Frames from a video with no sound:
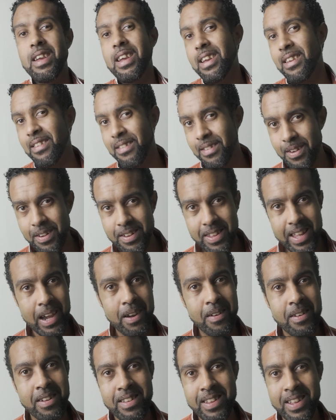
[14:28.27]
It's not
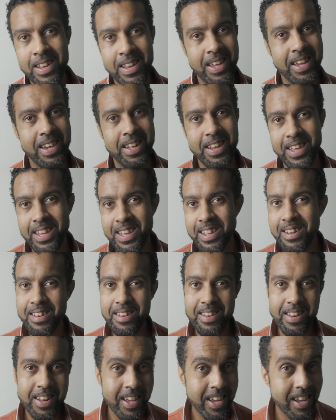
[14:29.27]
guaranteed here. They
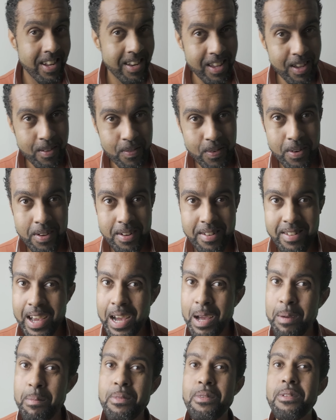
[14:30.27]
can give you a
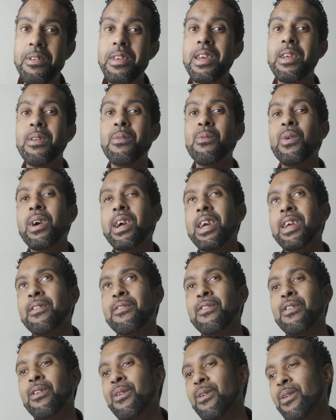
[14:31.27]
time. You can wait
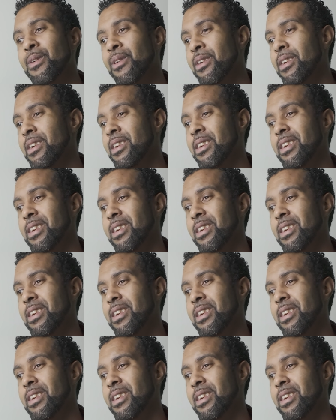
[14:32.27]
for